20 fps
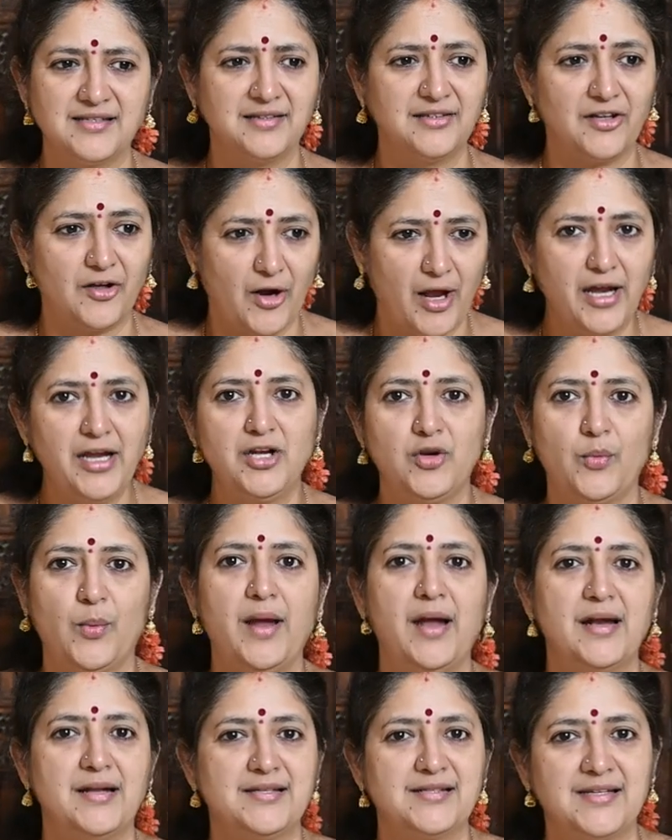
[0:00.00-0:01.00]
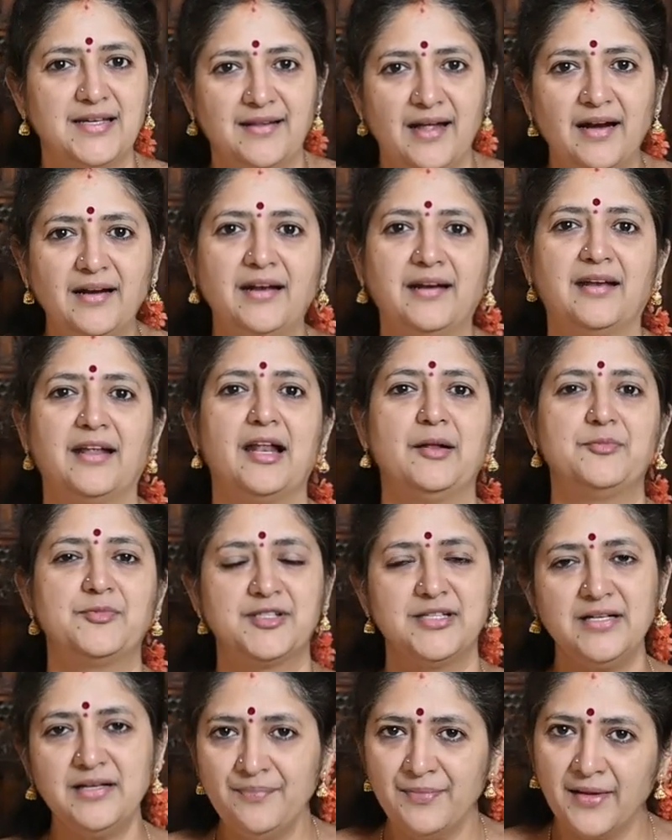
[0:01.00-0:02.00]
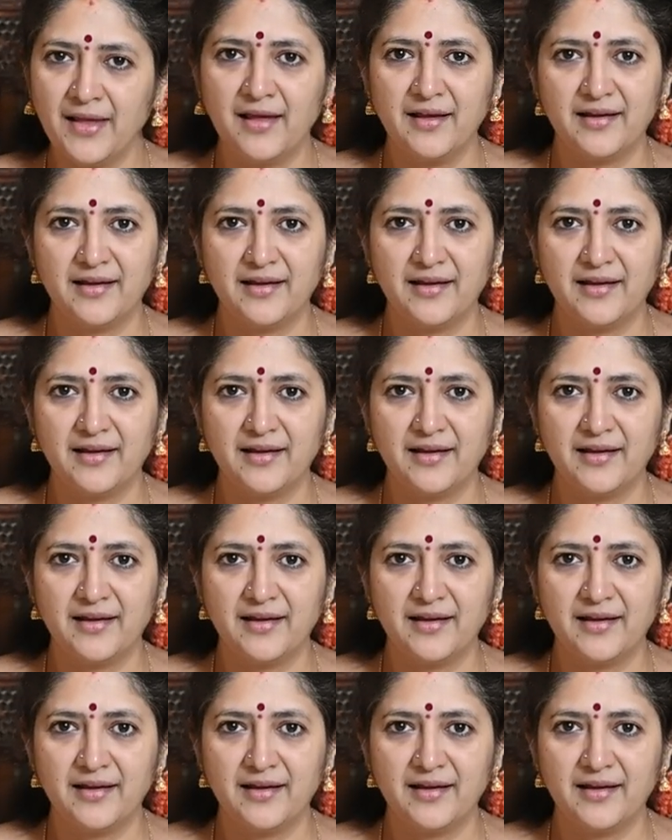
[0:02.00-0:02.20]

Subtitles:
in the right way and see that it helps the